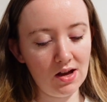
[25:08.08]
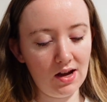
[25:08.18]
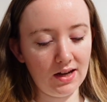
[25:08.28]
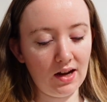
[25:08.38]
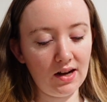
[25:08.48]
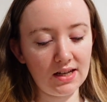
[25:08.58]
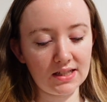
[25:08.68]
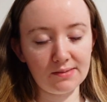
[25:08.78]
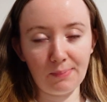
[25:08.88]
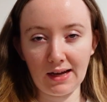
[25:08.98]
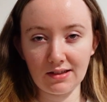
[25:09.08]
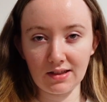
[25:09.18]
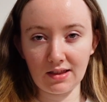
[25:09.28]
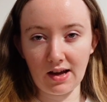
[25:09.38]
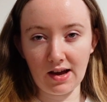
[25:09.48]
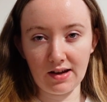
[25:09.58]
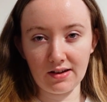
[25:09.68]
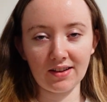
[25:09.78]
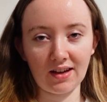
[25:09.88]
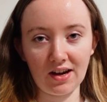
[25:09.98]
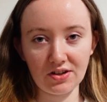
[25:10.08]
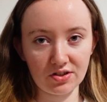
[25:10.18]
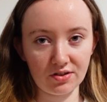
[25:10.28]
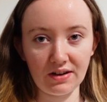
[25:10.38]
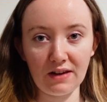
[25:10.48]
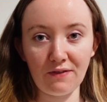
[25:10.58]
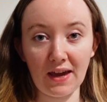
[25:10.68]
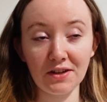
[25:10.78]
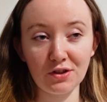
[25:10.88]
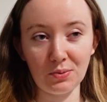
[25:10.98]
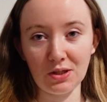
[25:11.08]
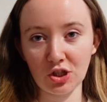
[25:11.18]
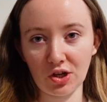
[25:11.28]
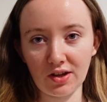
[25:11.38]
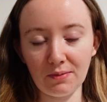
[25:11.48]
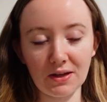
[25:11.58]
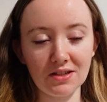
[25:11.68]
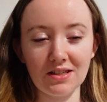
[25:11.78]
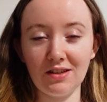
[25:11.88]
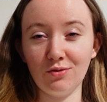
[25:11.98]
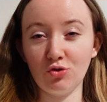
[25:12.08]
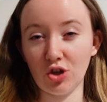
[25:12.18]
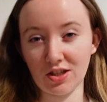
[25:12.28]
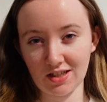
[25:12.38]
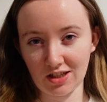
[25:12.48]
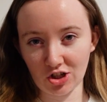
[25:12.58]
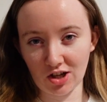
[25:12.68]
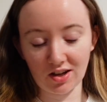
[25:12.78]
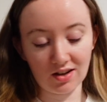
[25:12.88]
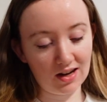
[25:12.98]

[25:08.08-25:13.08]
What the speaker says: I kind of expected that. The characters are really fake to each other because they don't trust each other,